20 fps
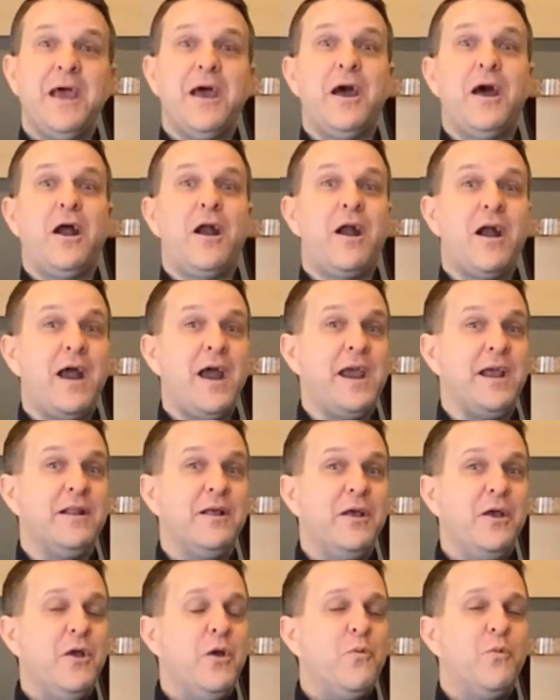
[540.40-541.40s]
All right.
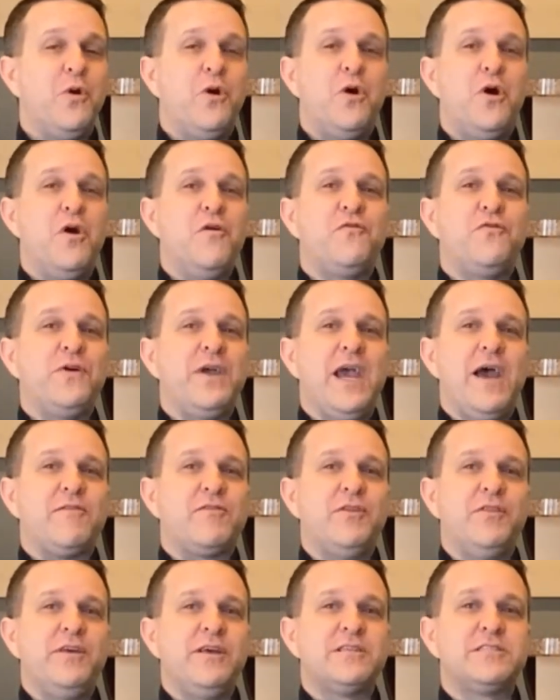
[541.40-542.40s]
Well, hopefully
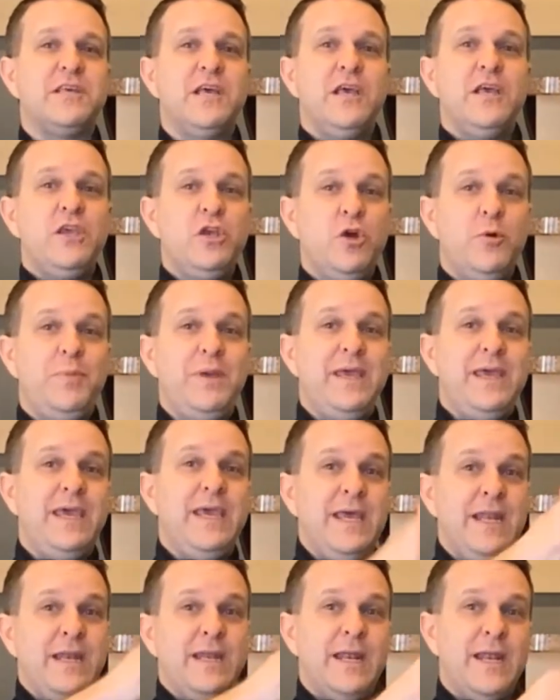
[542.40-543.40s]
after this, you'll be
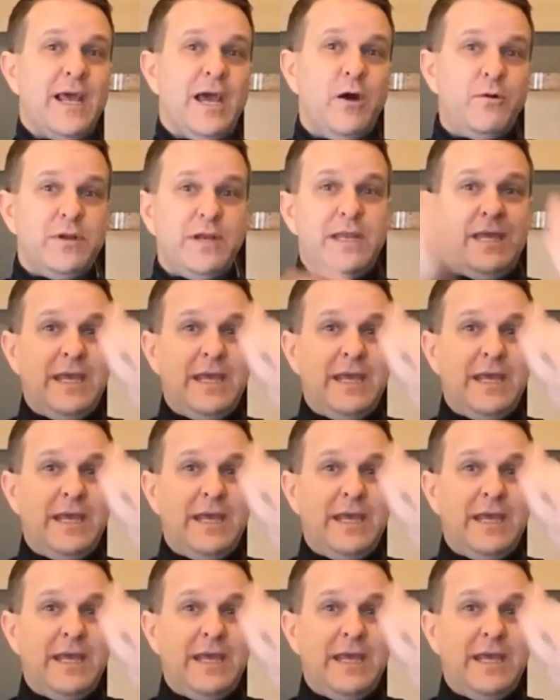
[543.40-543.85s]
in and out and